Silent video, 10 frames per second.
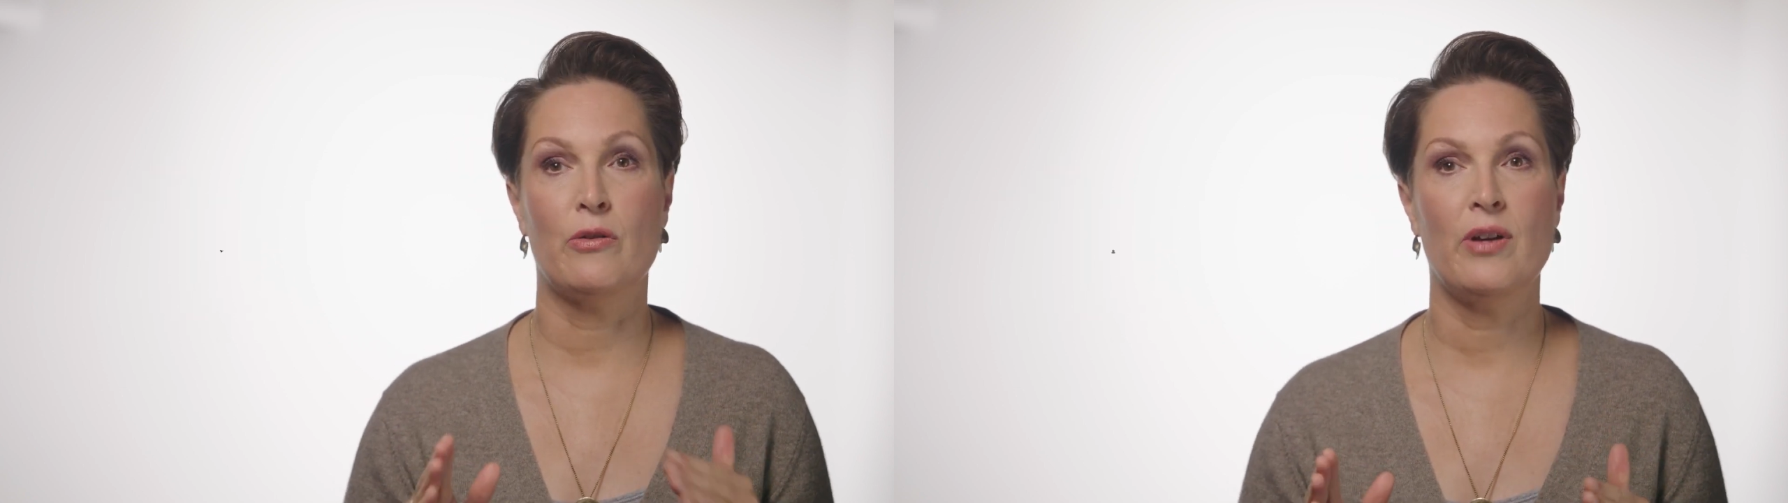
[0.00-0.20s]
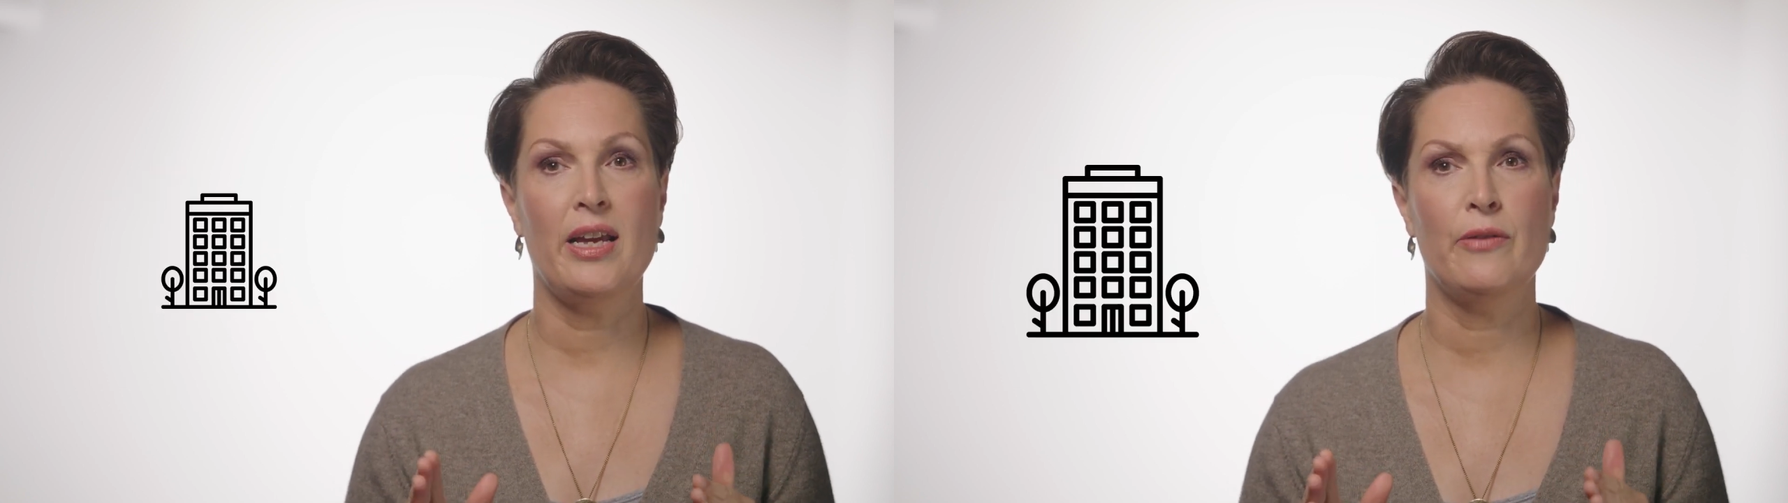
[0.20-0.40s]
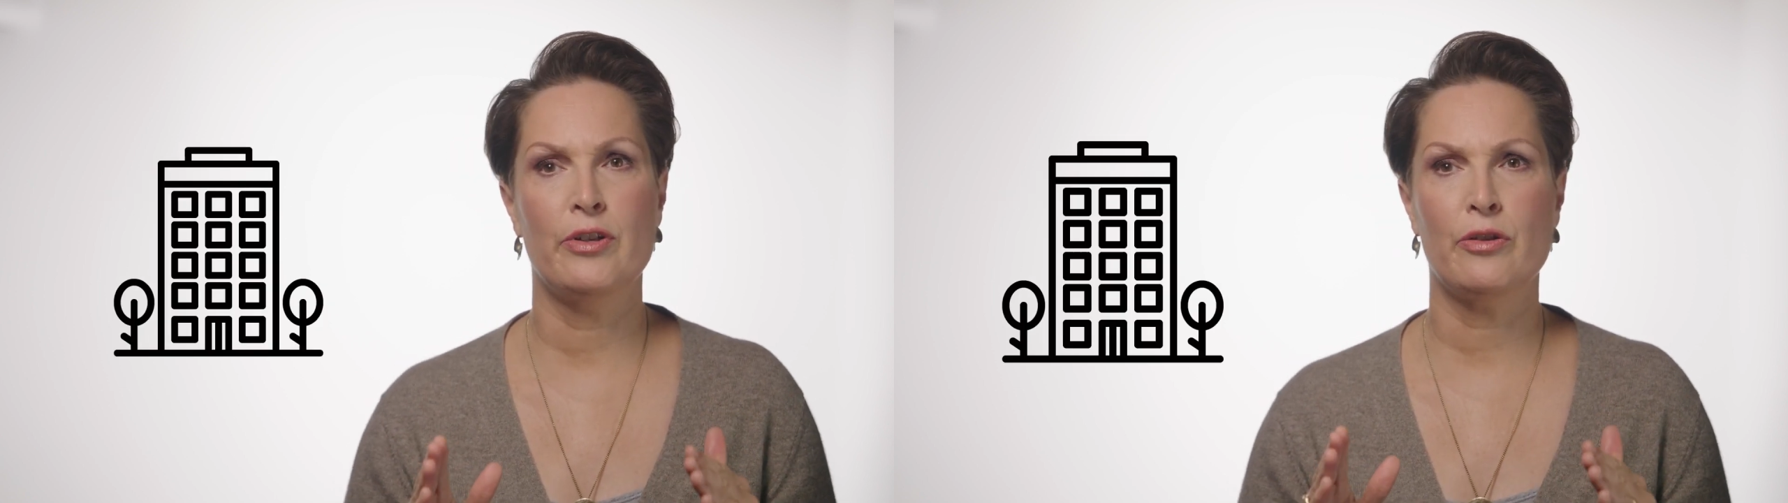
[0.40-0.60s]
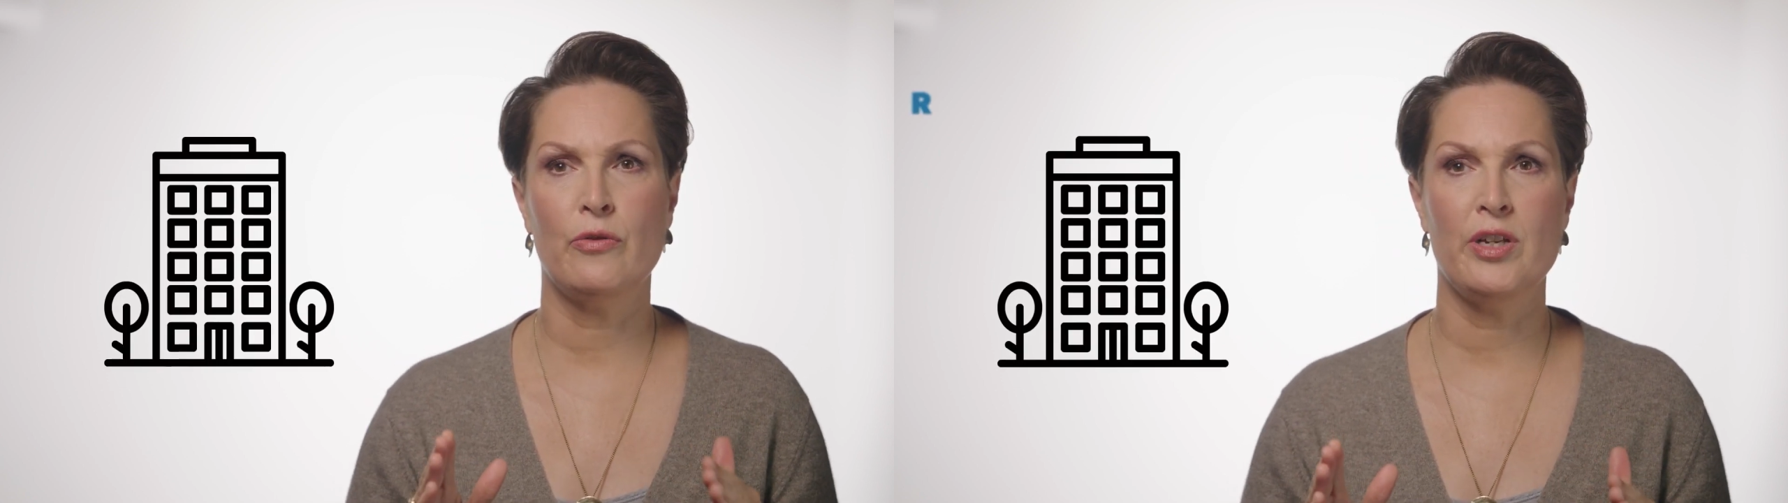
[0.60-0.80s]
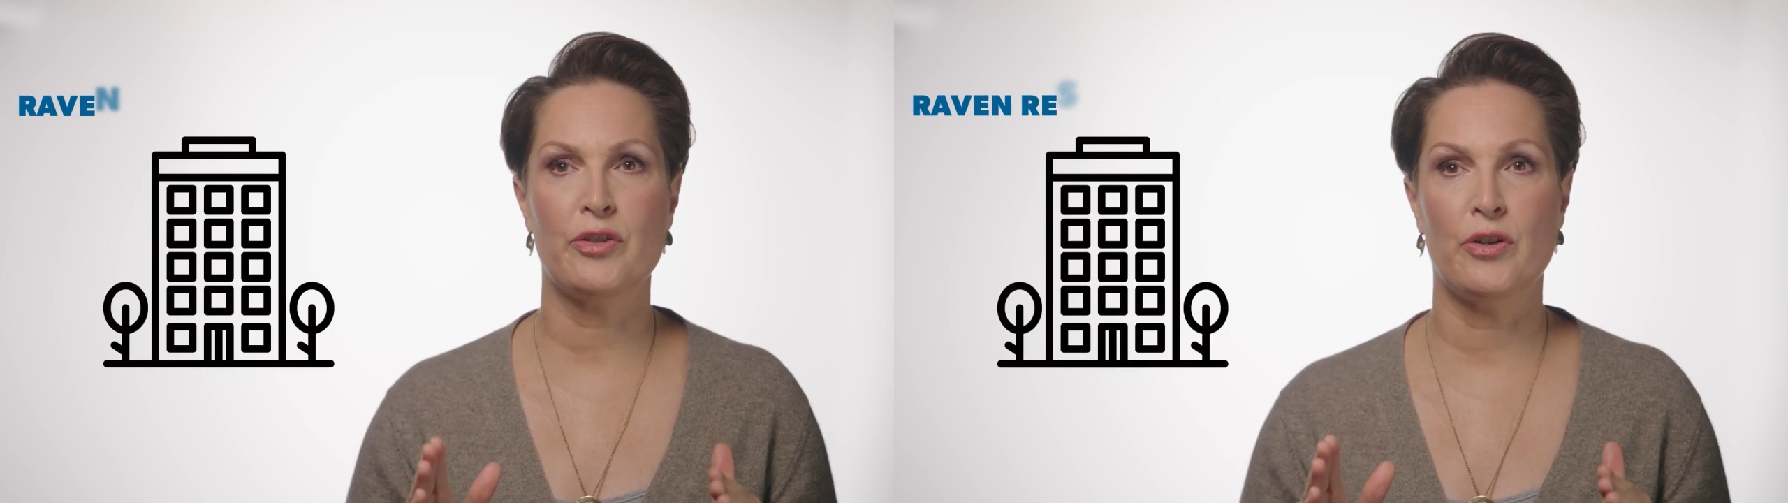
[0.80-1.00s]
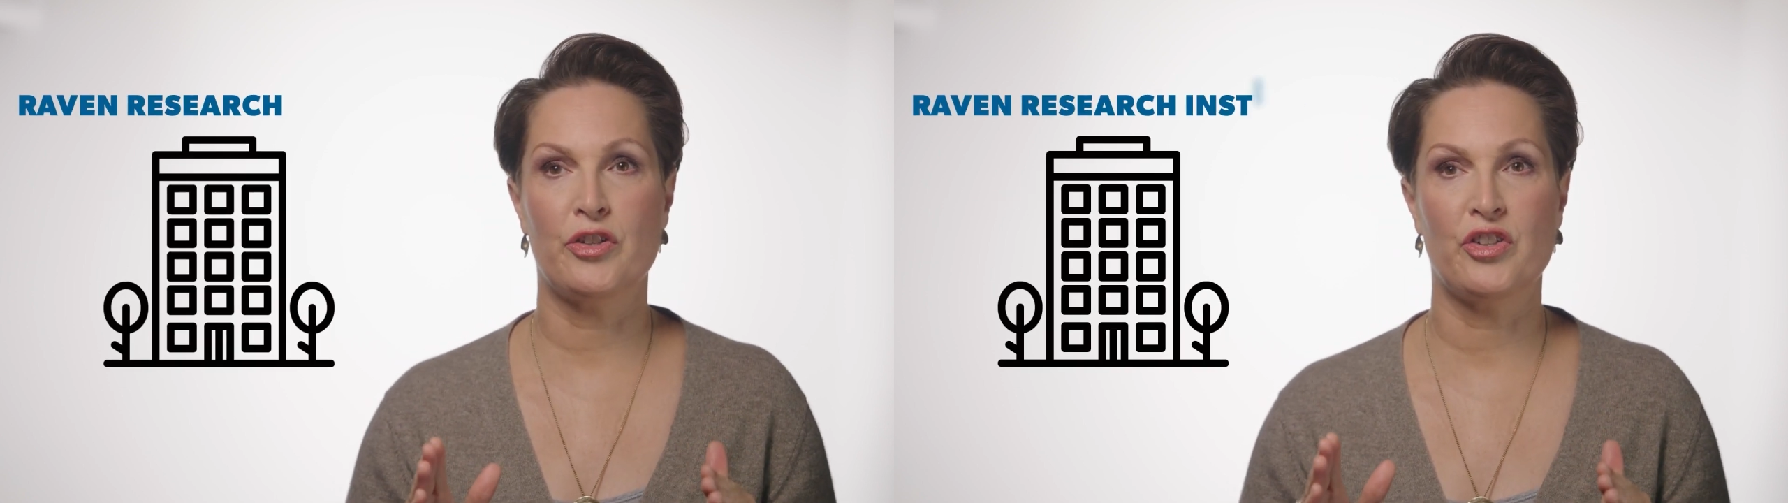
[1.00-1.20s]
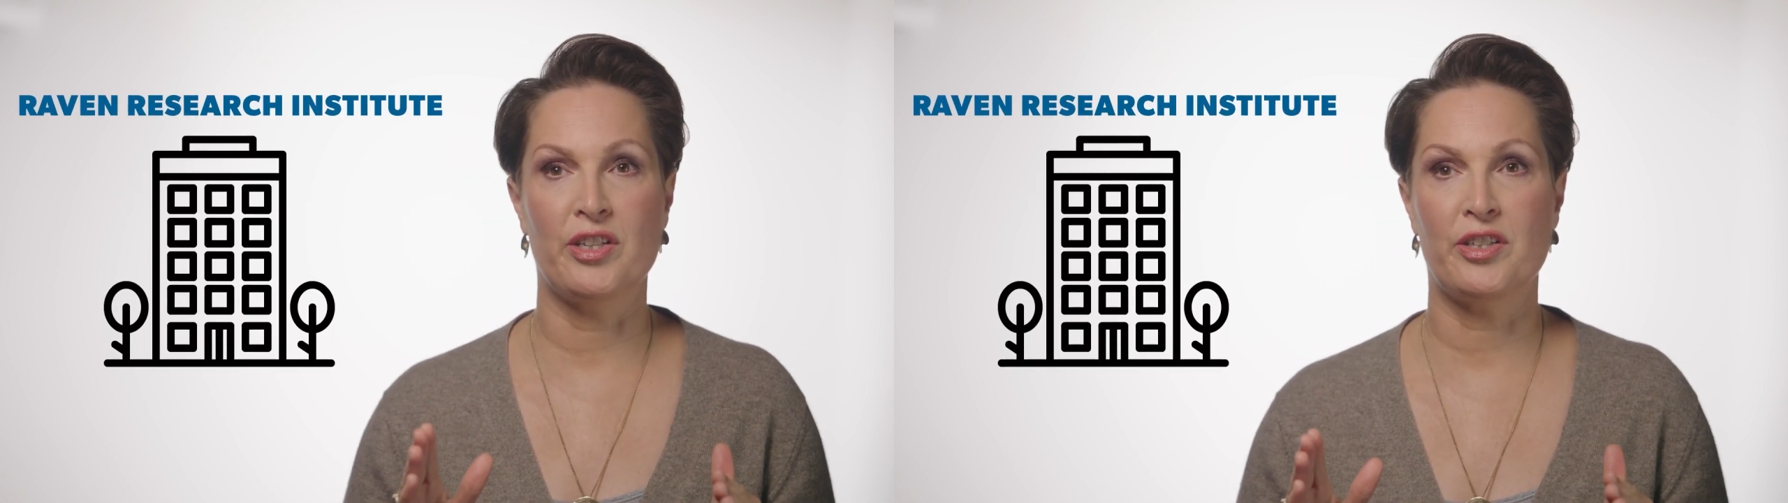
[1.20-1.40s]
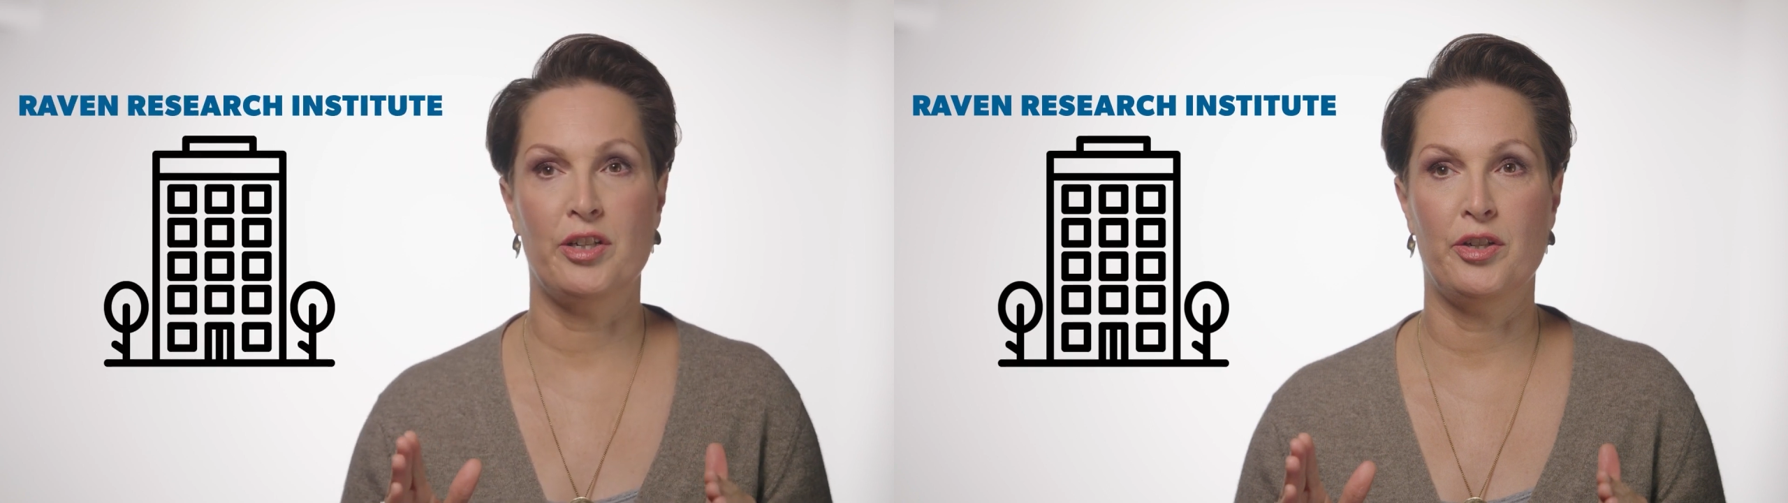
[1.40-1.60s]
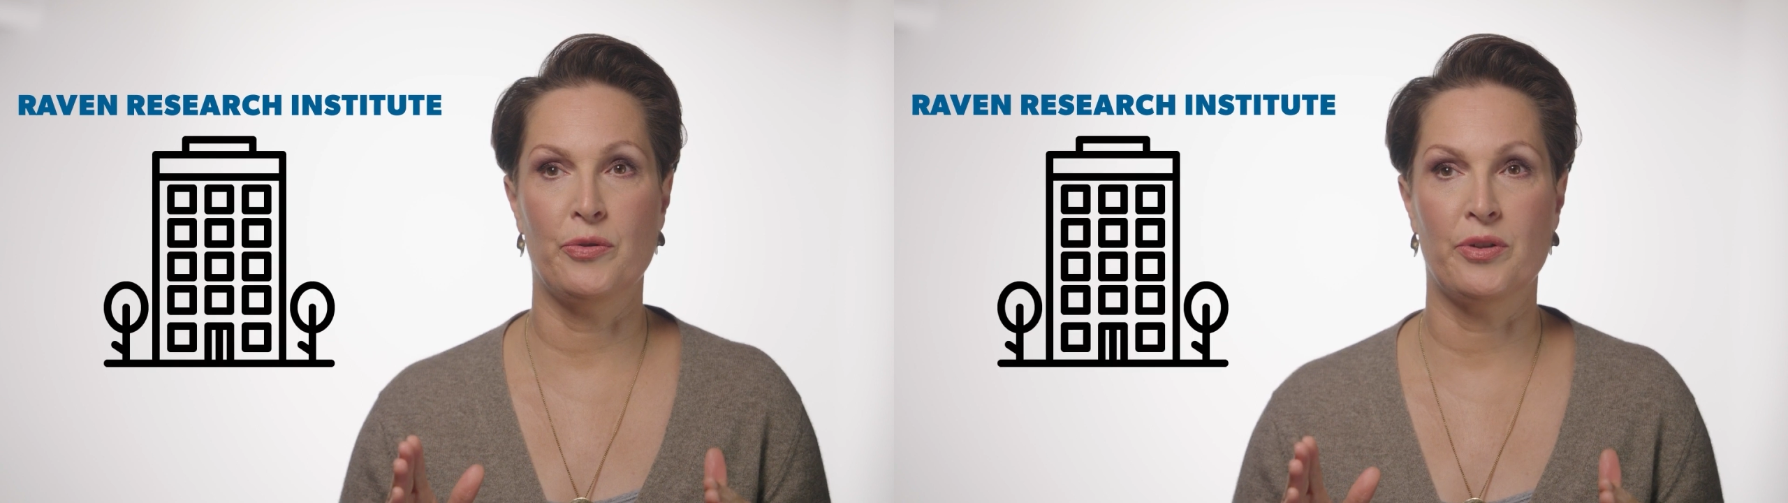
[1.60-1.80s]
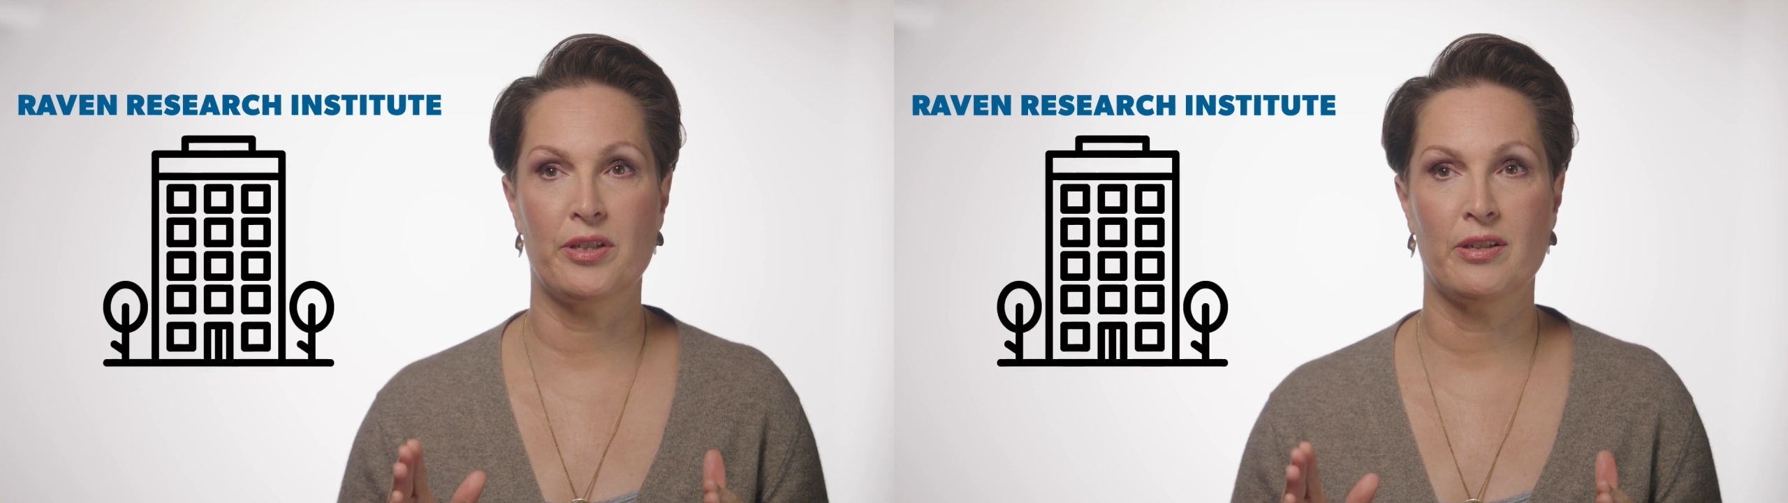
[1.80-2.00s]
Raven Research
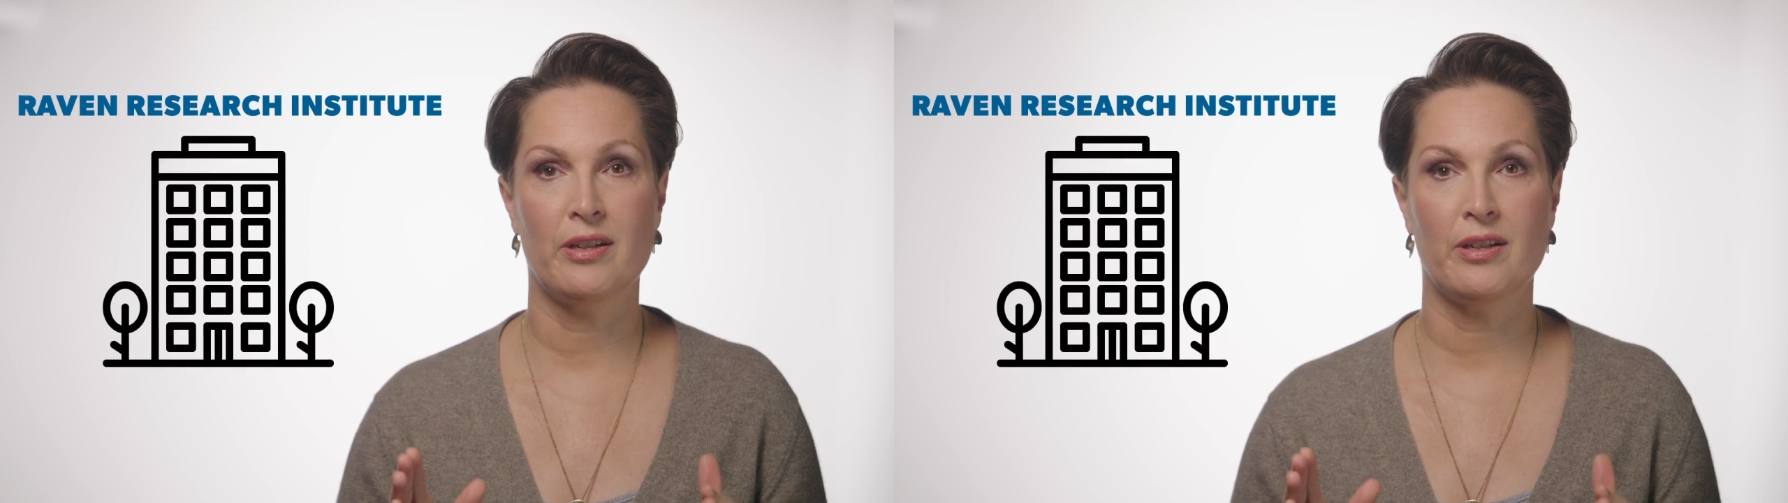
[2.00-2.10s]
Institute.